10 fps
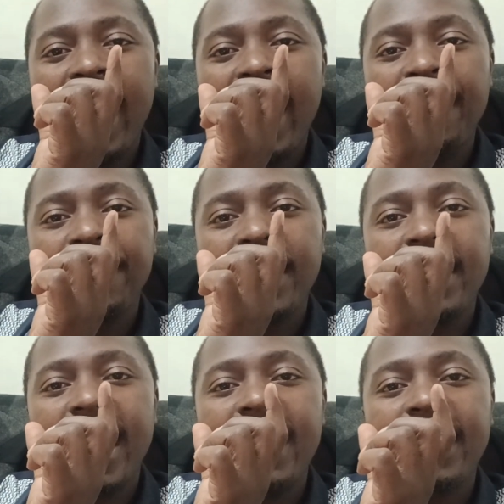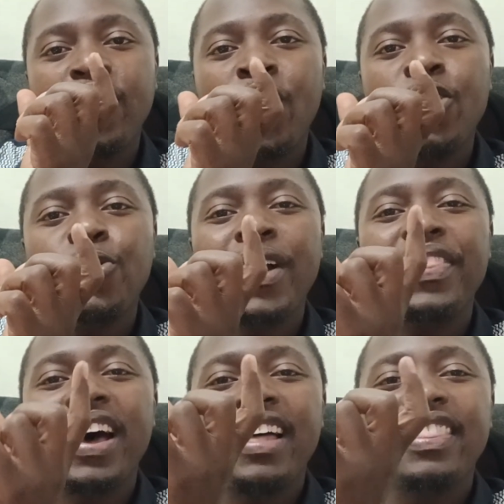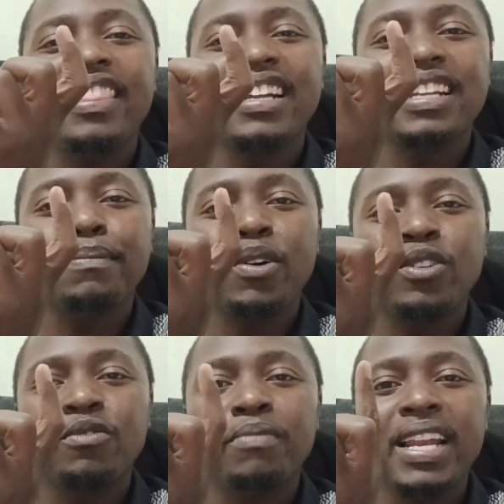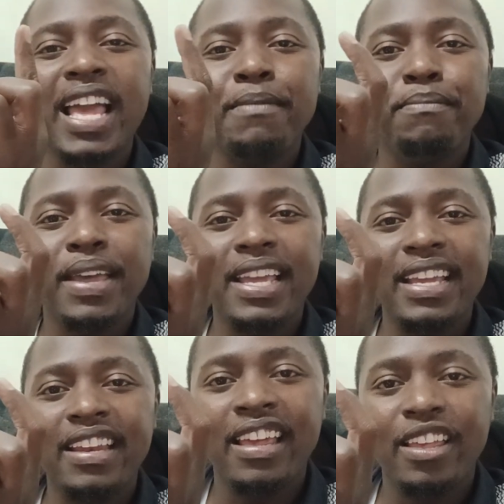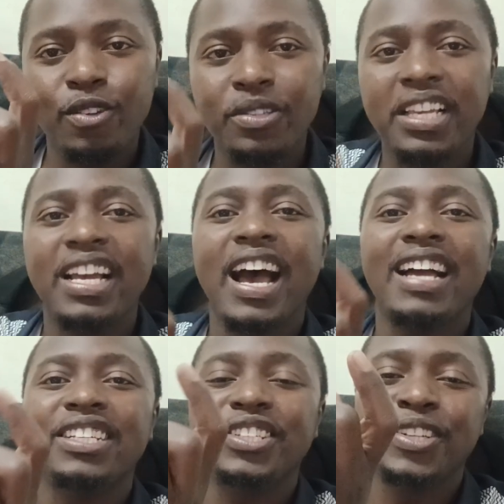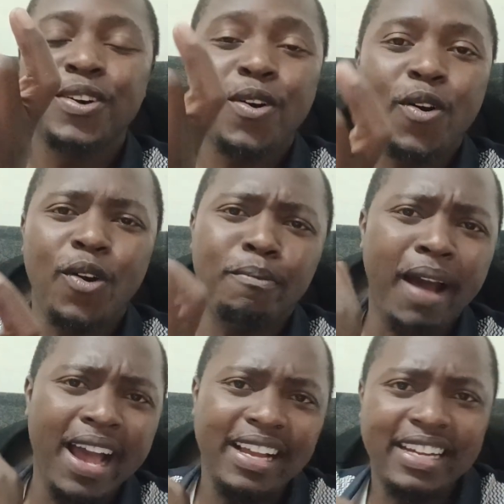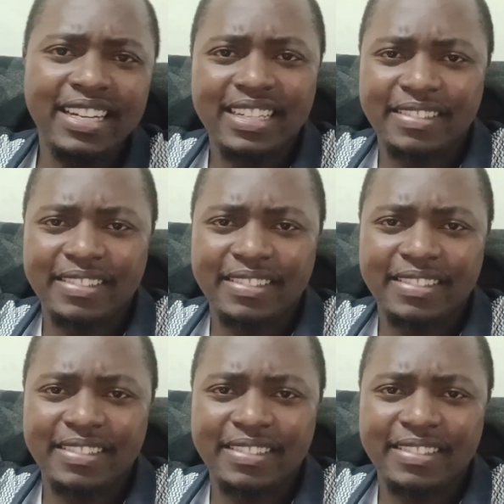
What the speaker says: And then I record whether that amount of money I paid using cash or bank.